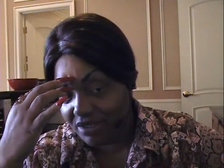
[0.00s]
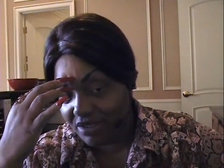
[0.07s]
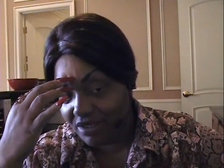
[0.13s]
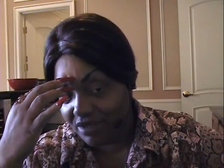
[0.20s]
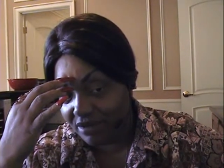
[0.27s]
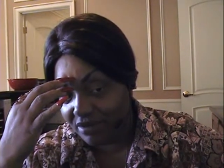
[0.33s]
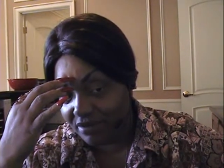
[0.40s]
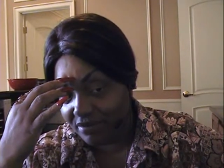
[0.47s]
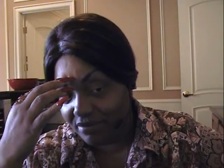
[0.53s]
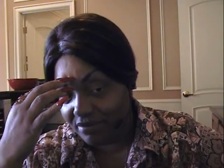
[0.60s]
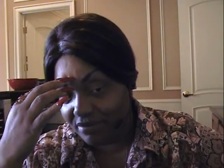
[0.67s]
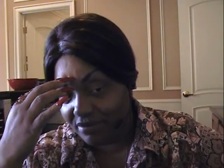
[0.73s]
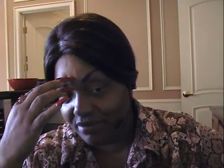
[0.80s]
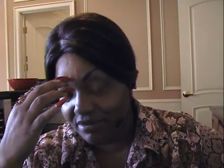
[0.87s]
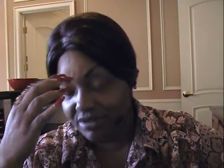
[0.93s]
consider
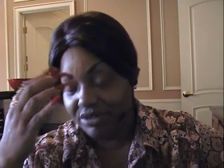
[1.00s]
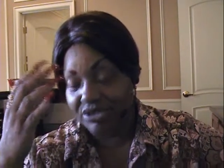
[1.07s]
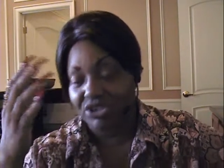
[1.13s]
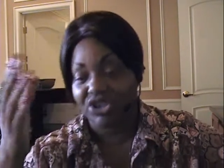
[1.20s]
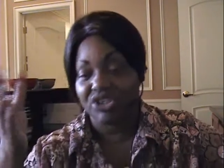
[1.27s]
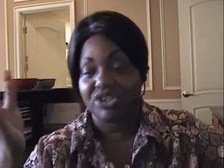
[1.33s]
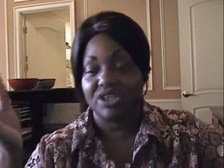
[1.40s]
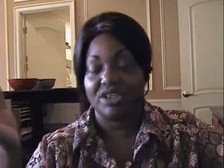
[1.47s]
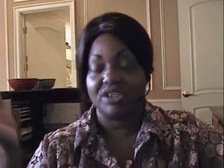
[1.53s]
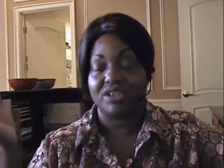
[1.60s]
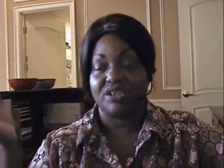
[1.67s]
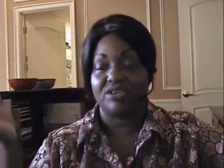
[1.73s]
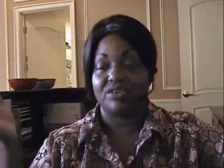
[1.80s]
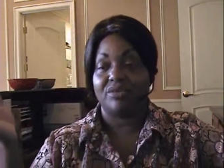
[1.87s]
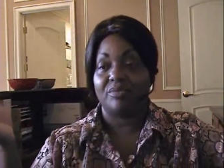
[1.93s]
just
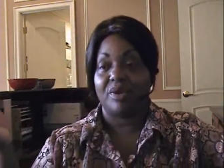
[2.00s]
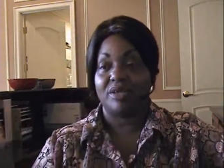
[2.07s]
consider the